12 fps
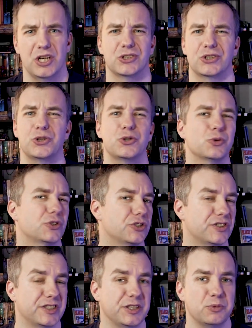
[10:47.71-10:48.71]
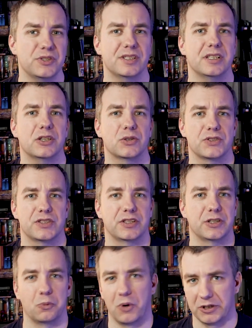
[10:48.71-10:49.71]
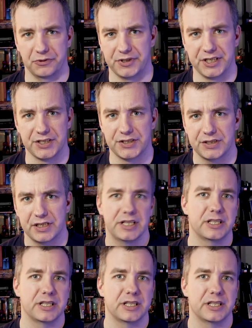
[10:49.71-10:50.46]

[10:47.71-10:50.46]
so you should seriously consider one of these.